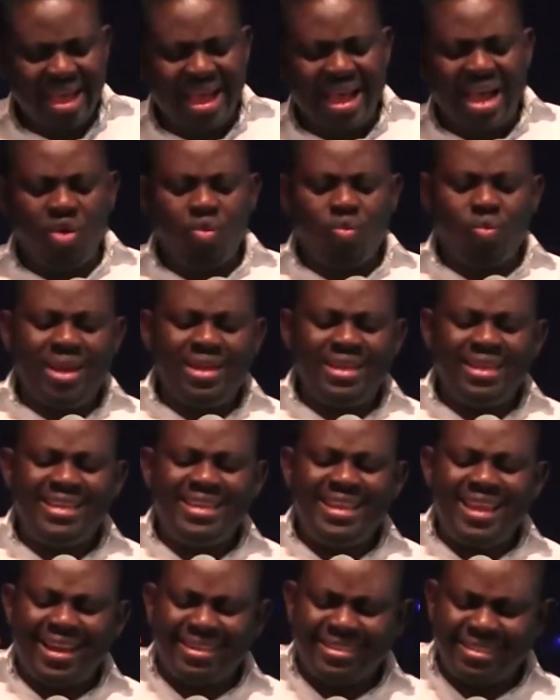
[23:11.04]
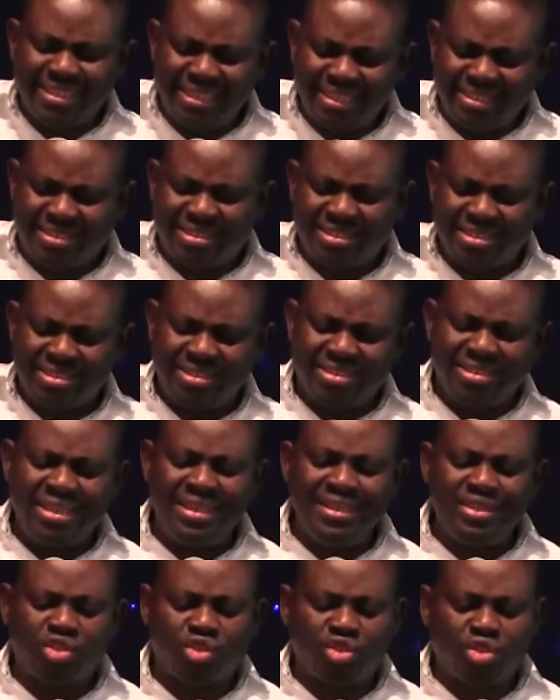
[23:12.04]
And when he had eaten,
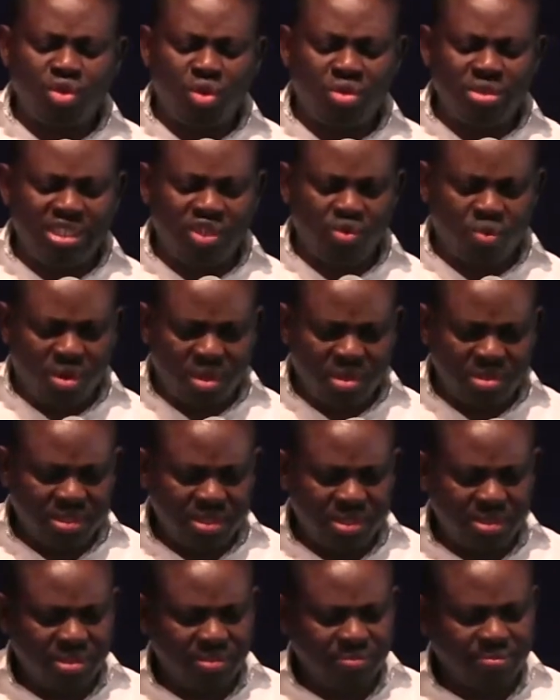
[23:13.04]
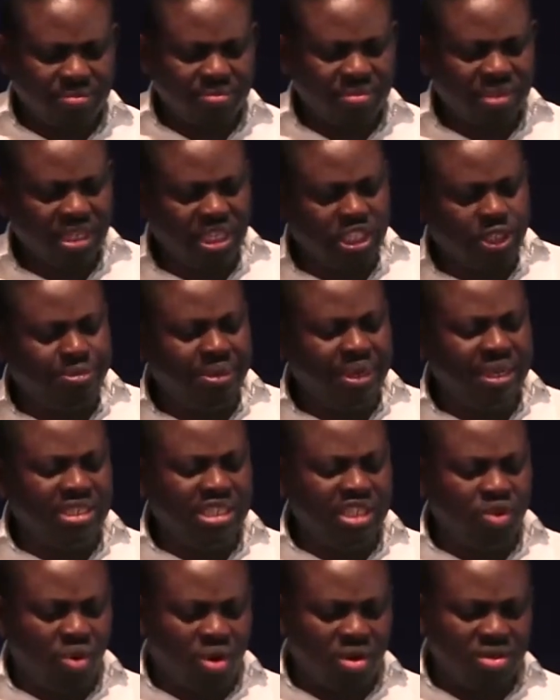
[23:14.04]
his soul did what? His spirit
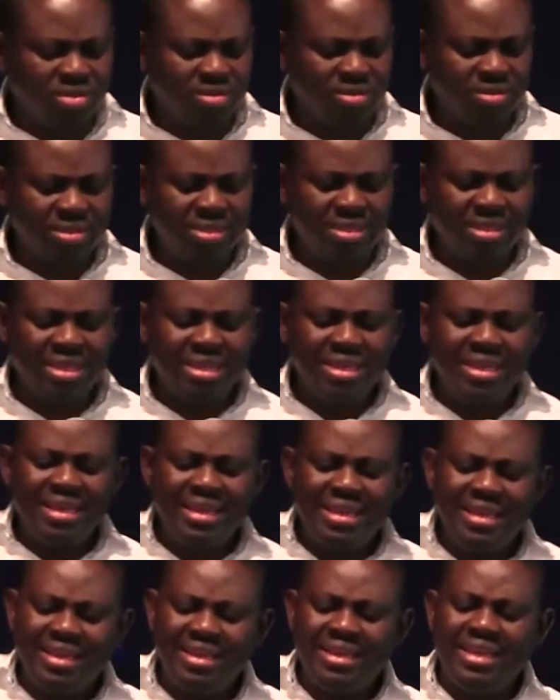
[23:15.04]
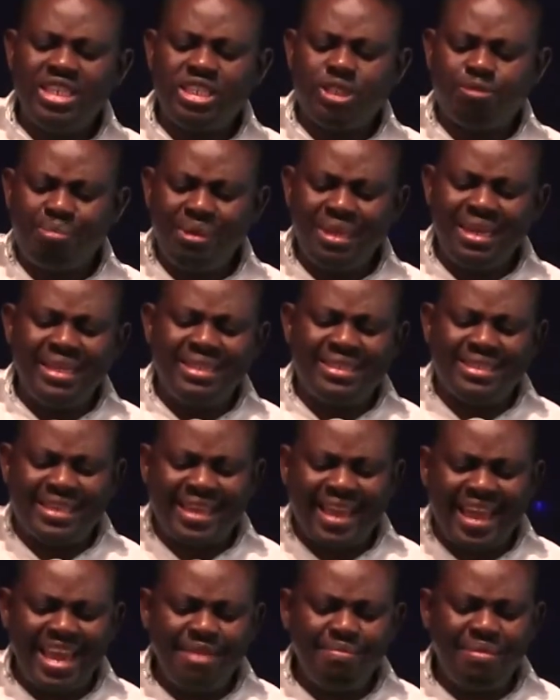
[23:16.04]
did what? His spirit
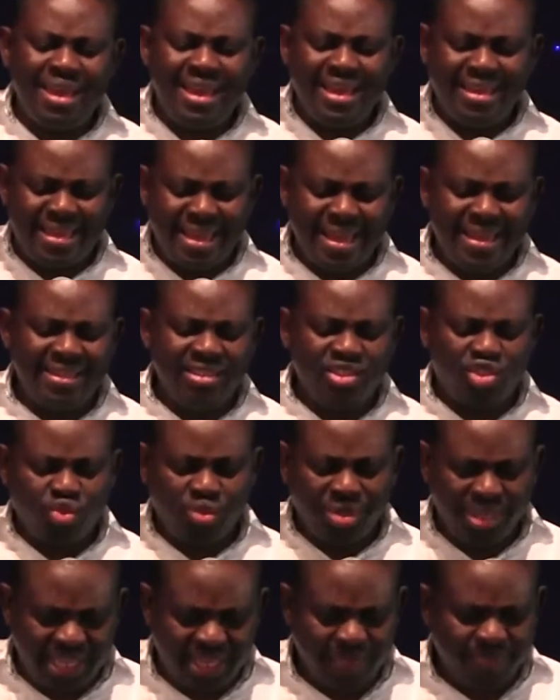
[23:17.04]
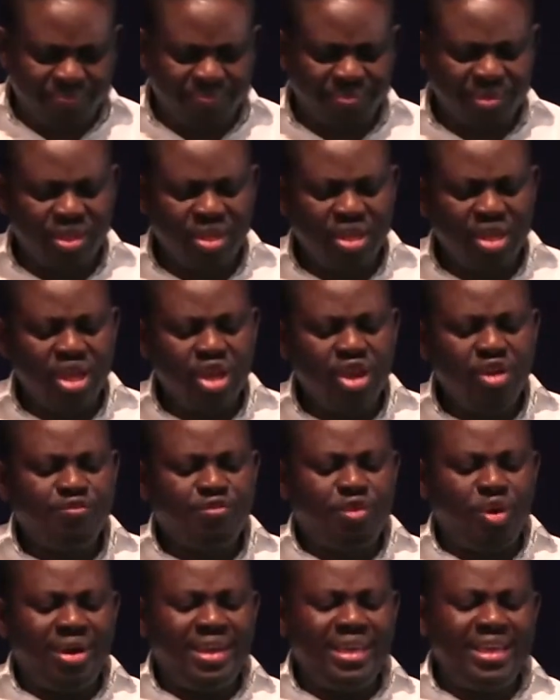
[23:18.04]
came again to him,
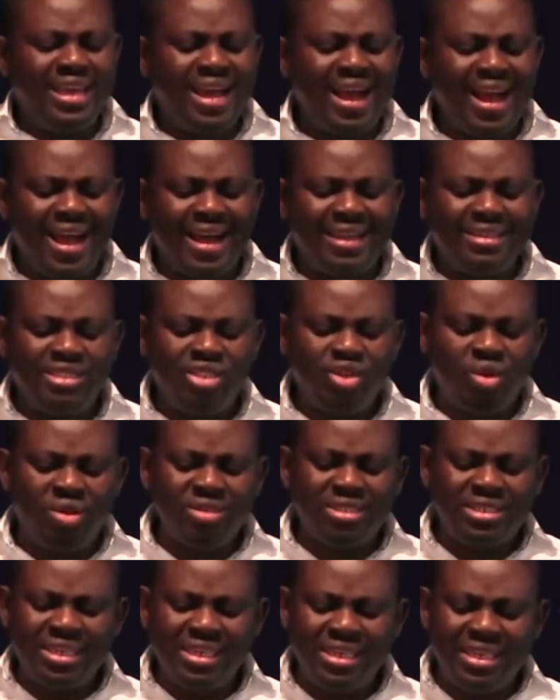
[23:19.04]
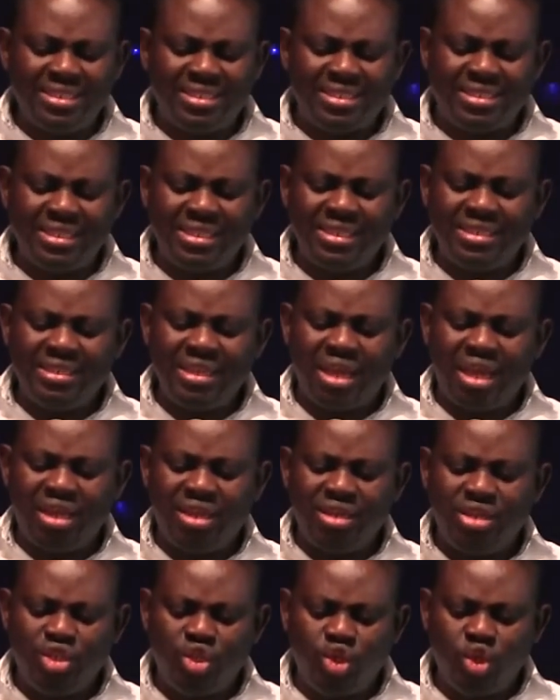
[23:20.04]
for he had not eaten
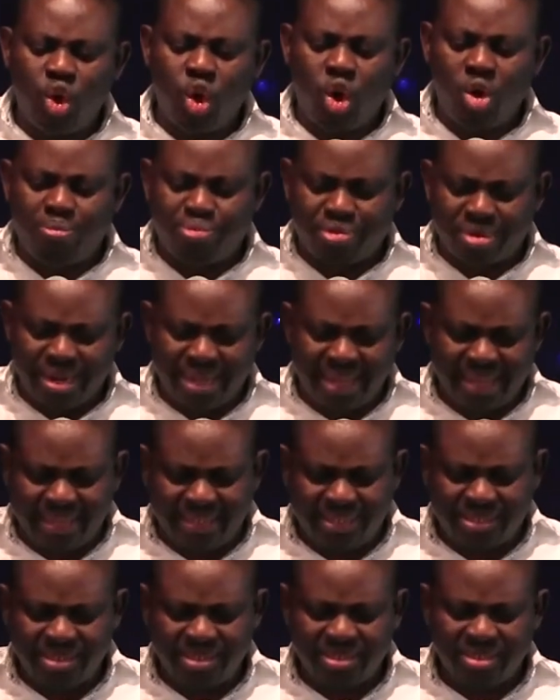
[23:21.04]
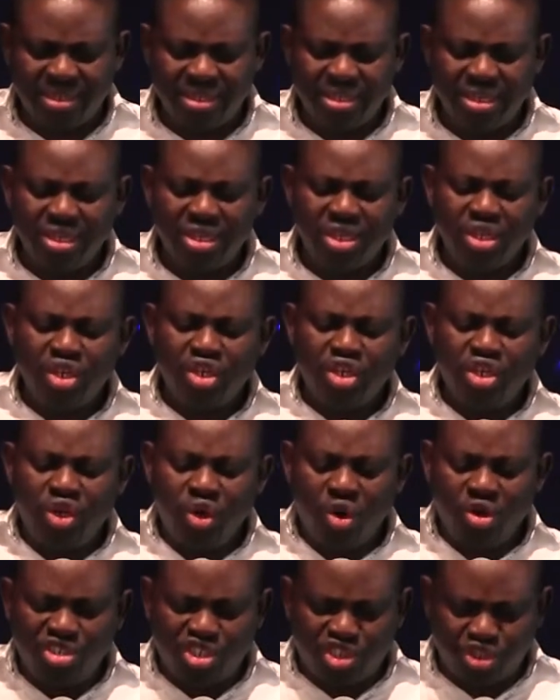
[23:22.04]
no bread,
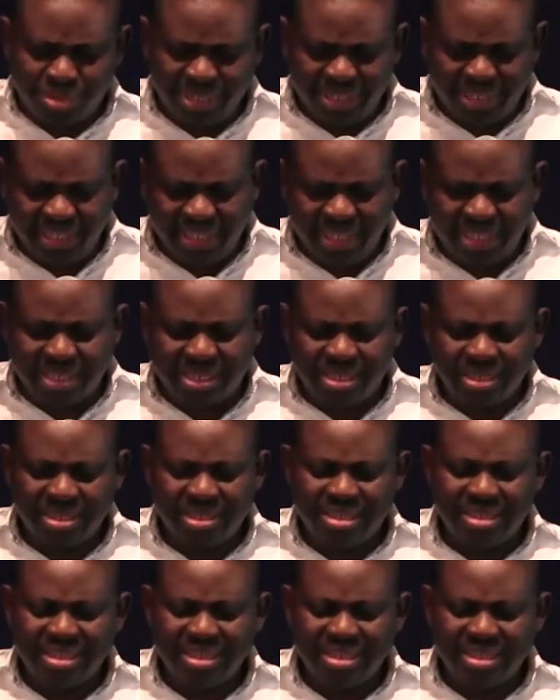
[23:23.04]
nor drink